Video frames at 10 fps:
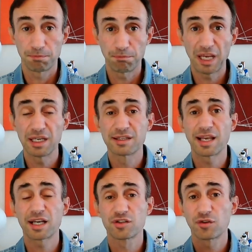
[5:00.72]
Many
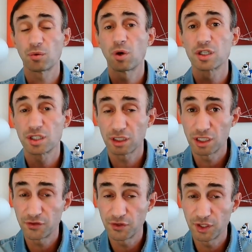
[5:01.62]
thanks for watching
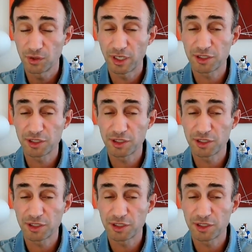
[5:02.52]
this video